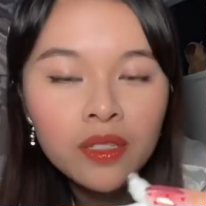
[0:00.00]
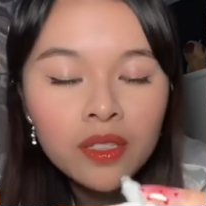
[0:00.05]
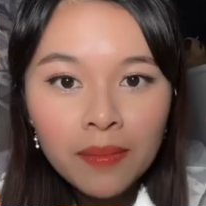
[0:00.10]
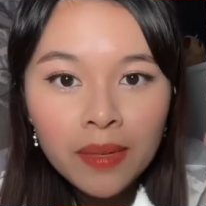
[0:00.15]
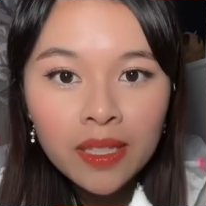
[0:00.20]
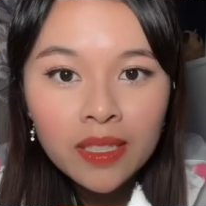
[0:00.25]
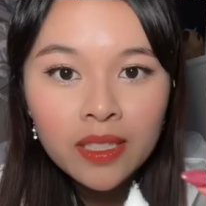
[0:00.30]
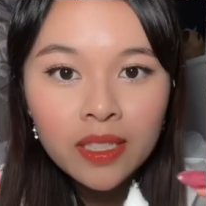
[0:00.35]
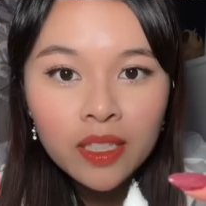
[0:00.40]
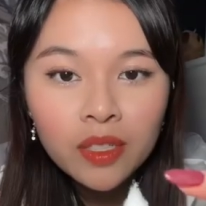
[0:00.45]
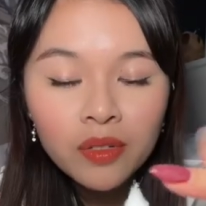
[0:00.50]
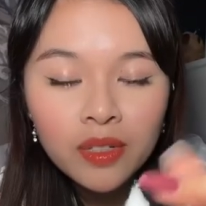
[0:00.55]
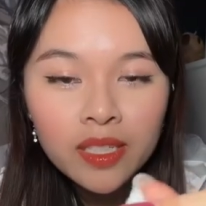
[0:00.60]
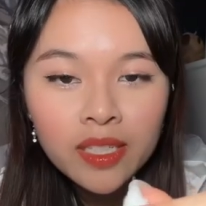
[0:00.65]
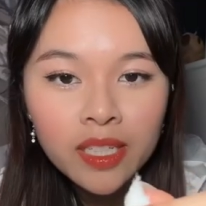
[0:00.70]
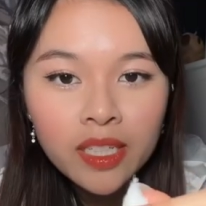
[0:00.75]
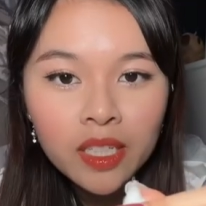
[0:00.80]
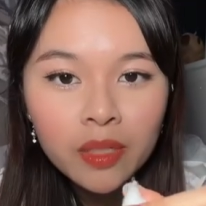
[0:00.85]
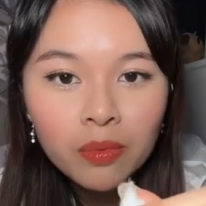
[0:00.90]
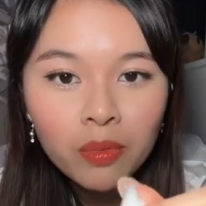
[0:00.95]
basically you want to
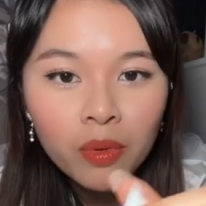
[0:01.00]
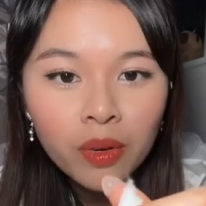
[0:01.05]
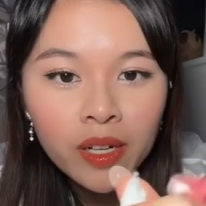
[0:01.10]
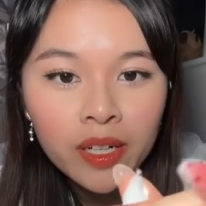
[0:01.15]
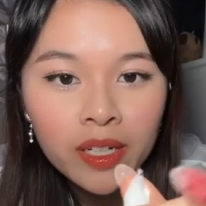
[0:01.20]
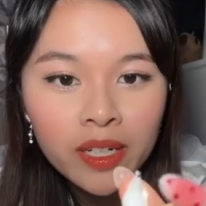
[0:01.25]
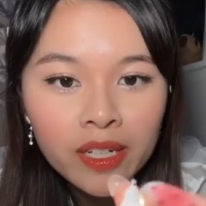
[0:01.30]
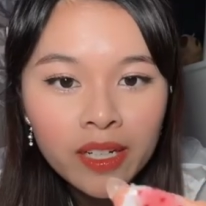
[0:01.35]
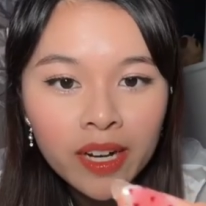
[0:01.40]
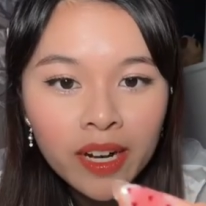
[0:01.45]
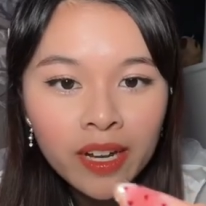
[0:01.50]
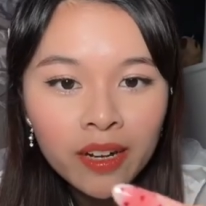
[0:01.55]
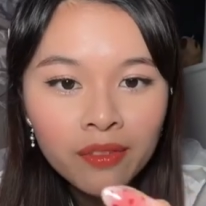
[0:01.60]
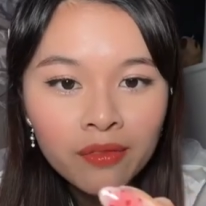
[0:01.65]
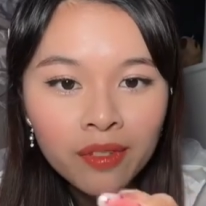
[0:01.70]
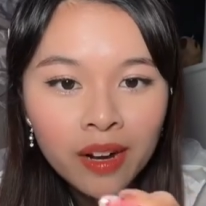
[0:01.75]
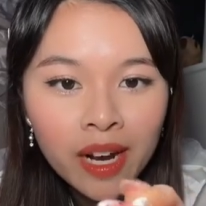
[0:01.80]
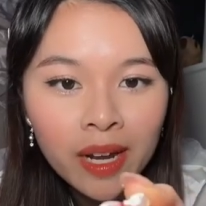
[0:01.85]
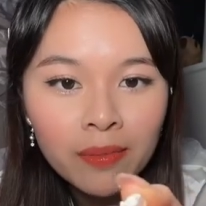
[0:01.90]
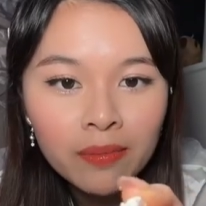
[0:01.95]
take your pointer and
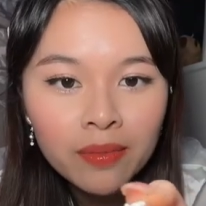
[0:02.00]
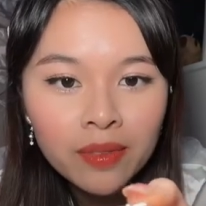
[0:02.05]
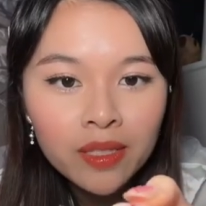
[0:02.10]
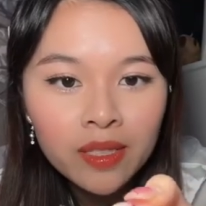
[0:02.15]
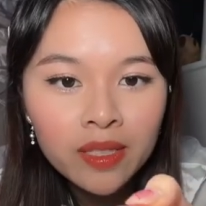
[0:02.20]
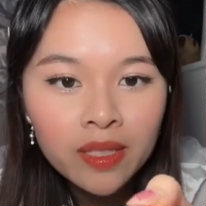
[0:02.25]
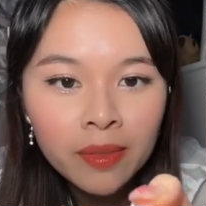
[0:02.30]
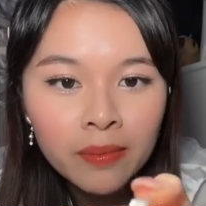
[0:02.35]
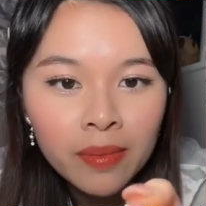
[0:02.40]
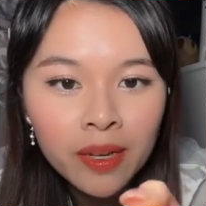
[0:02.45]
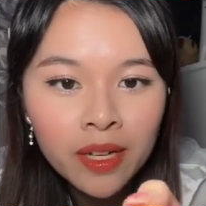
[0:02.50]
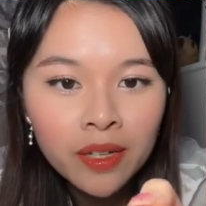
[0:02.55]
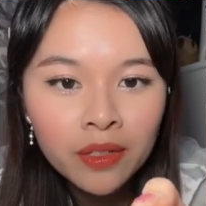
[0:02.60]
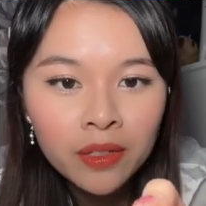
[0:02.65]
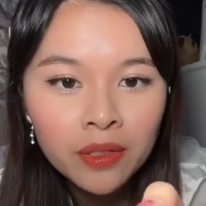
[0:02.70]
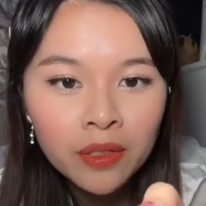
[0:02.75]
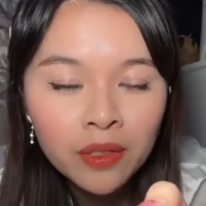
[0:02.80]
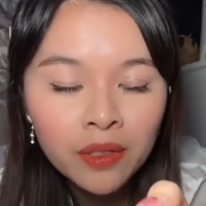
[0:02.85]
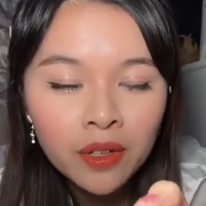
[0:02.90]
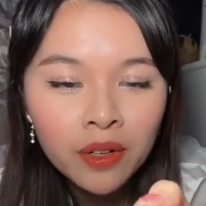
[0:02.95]
wrap the
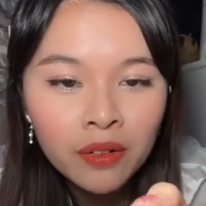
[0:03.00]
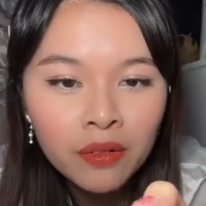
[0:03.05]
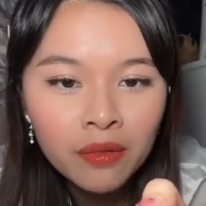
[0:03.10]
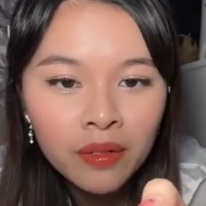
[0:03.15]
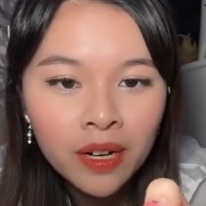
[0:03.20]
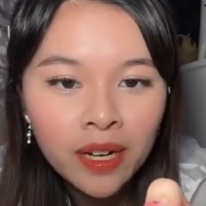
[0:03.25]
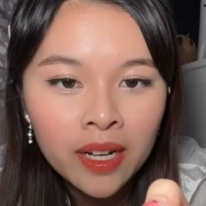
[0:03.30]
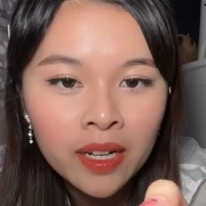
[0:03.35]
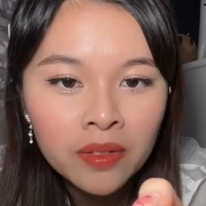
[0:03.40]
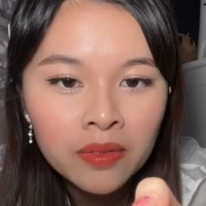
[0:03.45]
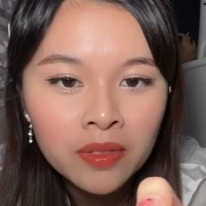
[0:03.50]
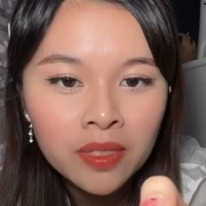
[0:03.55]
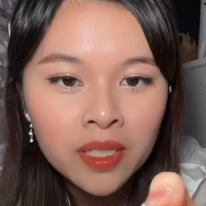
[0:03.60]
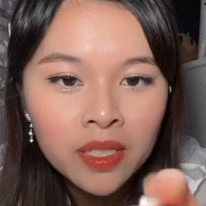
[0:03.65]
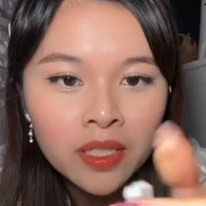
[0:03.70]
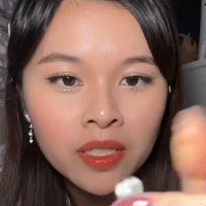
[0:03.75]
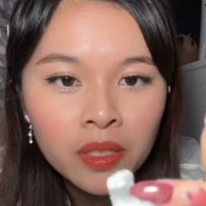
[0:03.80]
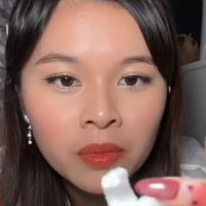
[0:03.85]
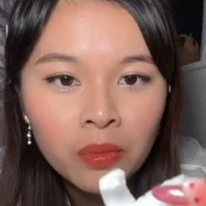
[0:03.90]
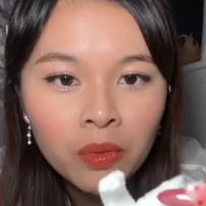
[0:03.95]
petal around
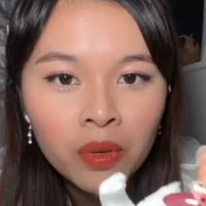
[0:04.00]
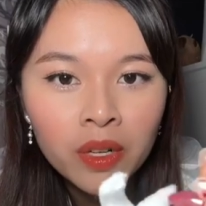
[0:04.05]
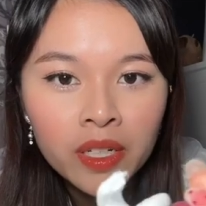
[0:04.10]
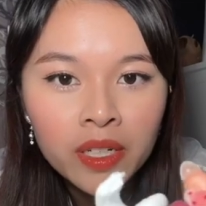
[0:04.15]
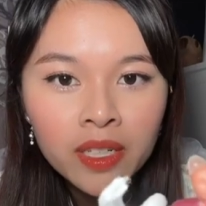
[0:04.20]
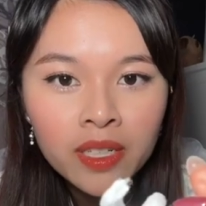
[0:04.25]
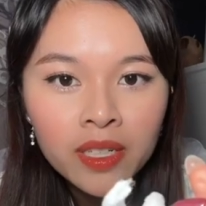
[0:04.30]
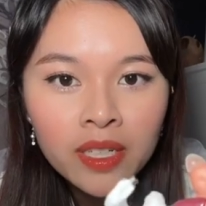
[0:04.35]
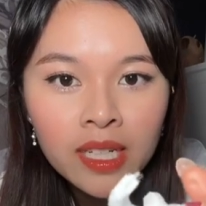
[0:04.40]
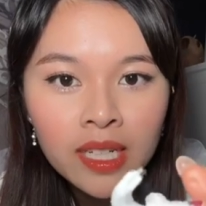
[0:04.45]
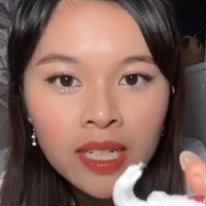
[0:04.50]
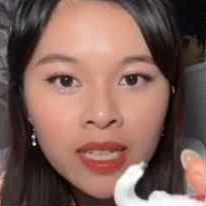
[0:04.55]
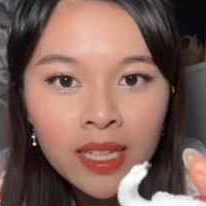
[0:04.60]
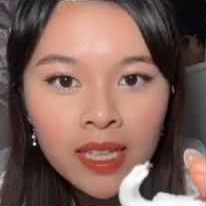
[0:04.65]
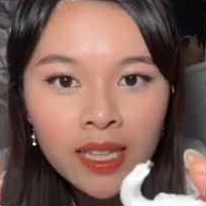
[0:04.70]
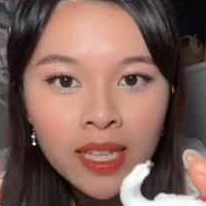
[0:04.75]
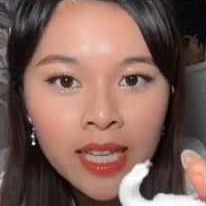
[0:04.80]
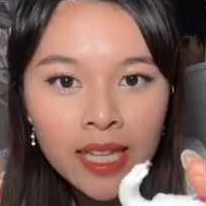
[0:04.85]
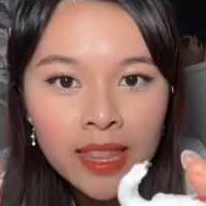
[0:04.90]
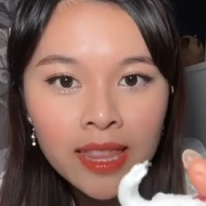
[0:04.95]
your pointer
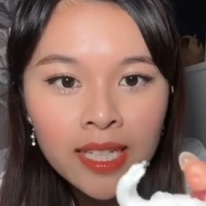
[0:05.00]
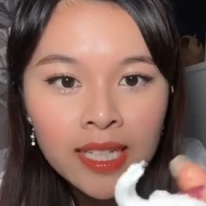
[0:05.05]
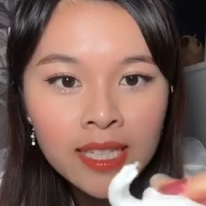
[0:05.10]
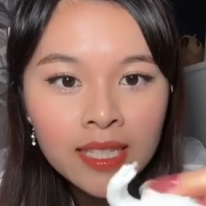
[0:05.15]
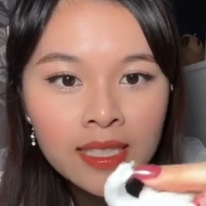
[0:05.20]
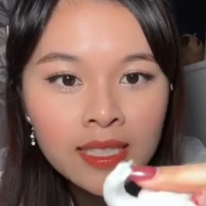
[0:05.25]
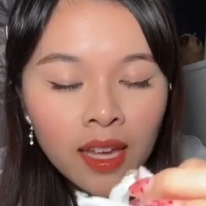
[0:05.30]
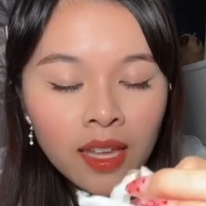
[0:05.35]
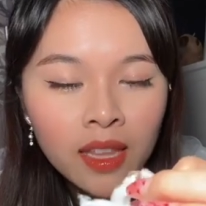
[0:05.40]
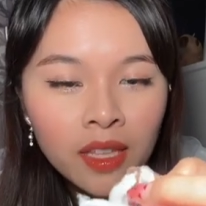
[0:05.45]
like this.